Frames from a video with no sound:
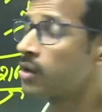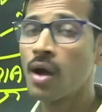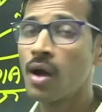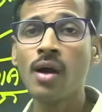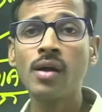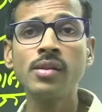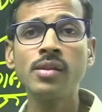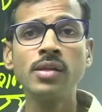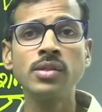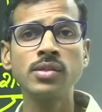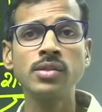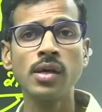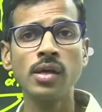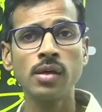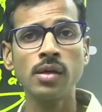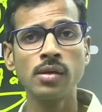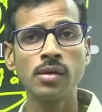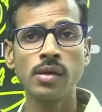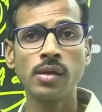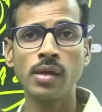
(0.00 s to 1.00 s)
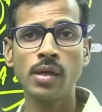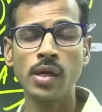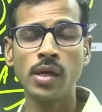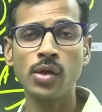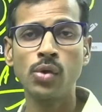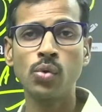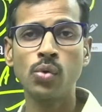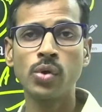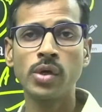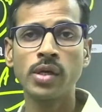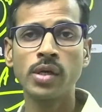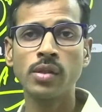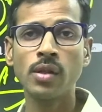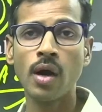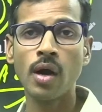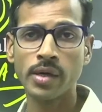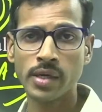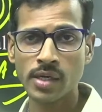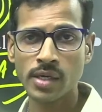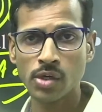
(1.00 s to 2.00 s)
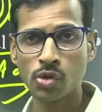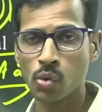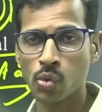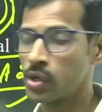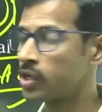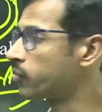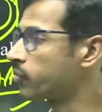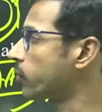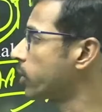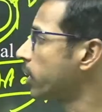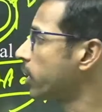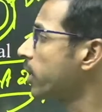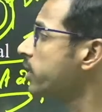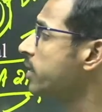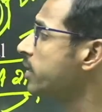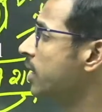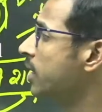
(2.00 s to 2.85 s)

All these are included in the Article 21, right?